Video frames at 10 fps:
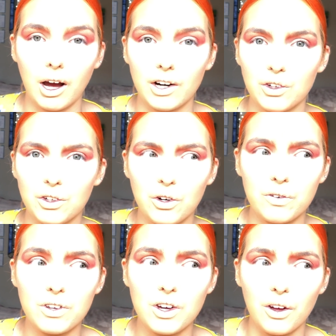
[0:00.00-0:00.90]
I don't know
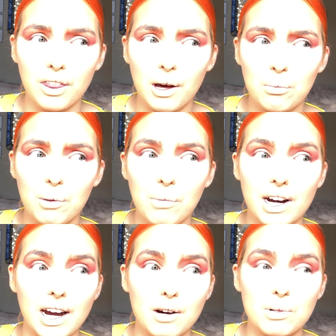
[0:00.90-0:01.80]
if you heard that, but my
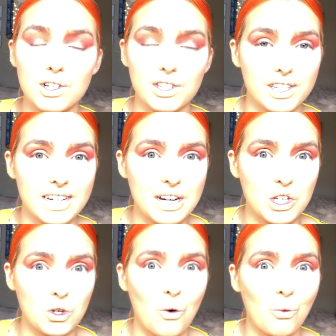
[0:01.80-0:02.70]
neighbour just
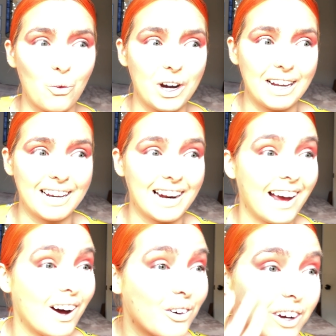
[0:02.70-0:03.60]
sneezed really
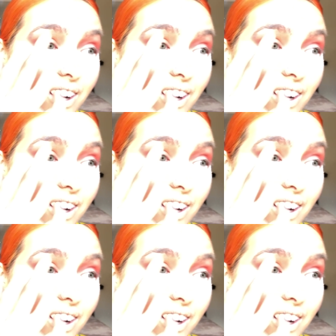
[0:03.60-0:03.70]
loud.